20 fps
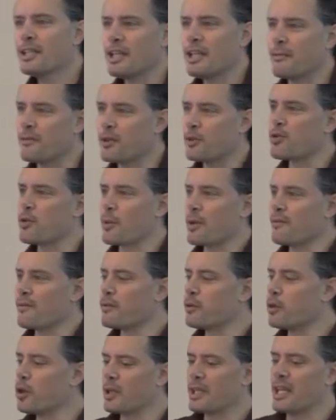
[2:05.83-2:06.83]
if you sort of
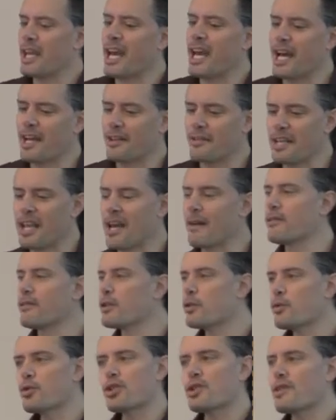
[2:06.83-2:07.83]
look at the
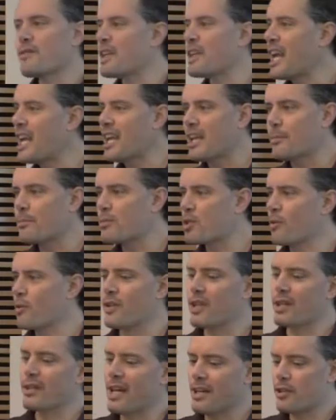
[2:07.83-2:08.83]
evolution of games over
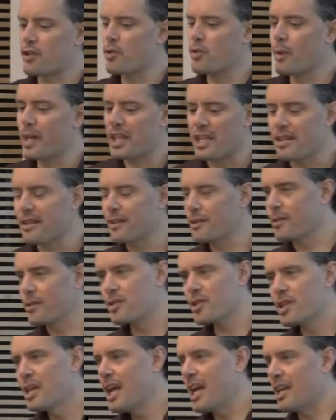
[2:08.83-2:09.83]
the last 20
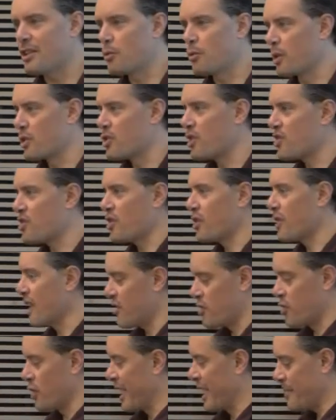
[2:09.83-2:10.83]
years, and you were just
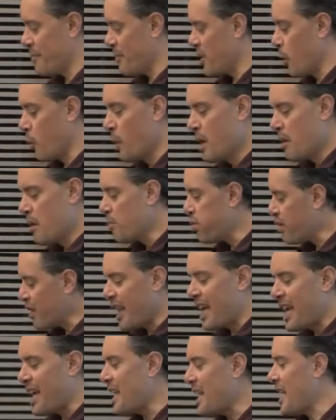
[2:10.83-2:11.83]
to
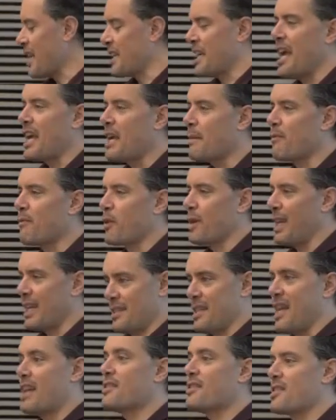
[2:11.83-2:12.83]
play a game for like
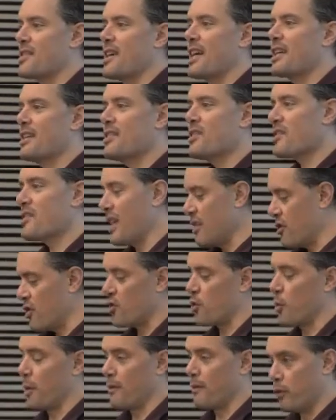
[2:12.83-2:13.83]
10 seconds and just
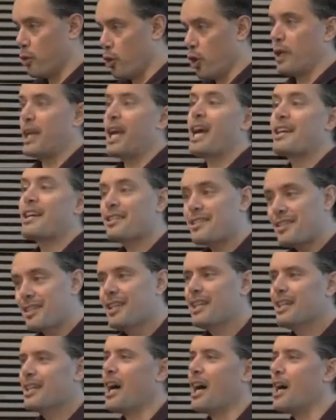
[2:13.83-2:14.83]
sort of look at it,
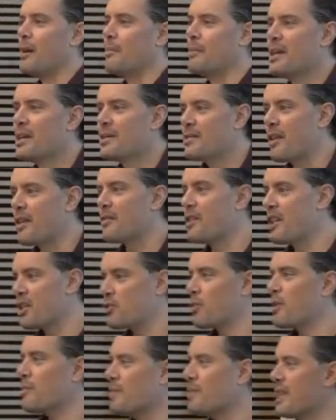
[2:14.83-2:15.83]
that this
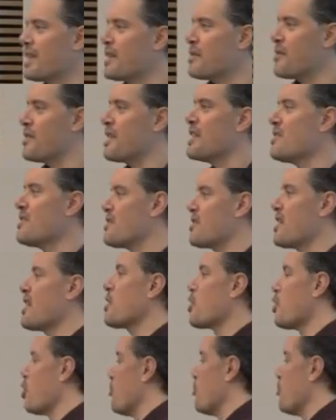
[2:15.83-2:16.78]
would be the single